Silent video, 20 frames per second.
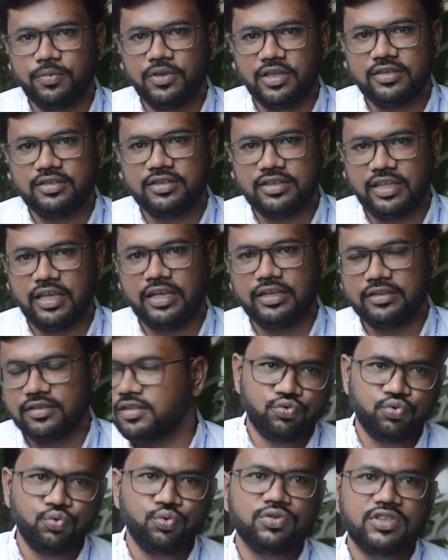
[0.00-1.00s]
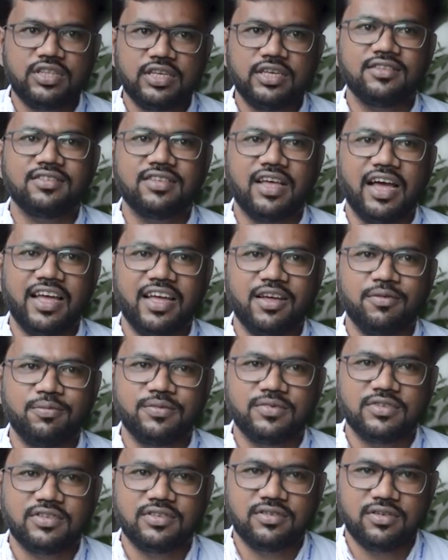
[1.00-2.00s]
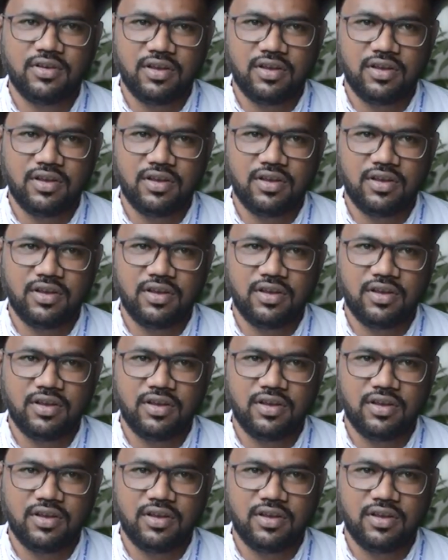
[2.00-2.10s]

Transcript: of this thing two things I have